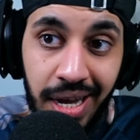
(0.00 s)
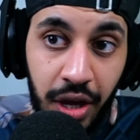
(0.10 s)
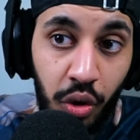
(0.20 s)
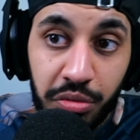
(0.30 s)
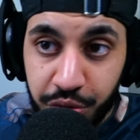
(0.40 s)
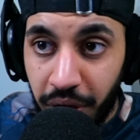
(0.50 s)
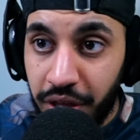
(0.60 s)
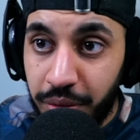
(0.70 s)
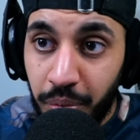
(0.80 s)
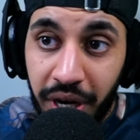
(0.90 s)
it helps
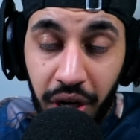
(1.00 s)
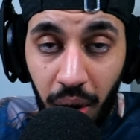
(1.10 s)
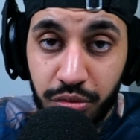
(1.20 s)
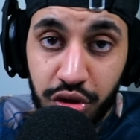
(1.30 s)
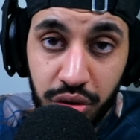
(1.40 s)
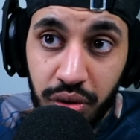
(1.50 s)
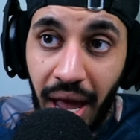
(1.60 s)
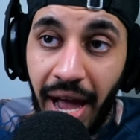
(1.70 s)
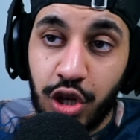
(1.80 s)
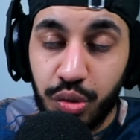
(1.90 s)
with when it comes to
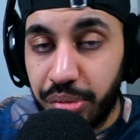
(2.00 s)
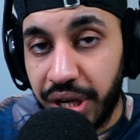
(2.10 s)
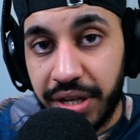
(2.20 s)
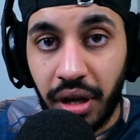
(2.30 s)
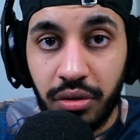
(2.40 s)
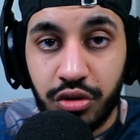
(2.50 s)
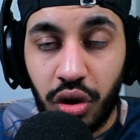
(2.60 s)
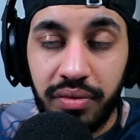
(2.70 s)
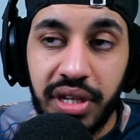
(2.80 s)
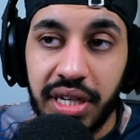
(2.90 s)
the actual breakdowns
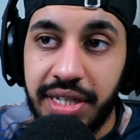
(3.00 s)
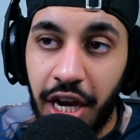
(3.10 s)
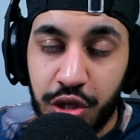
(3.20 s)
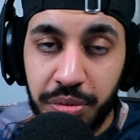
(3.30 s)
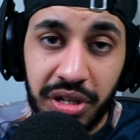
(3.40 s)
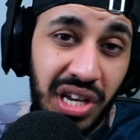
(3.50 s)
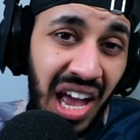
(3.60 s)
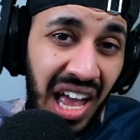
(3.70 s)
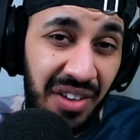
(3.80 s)
of the attachments.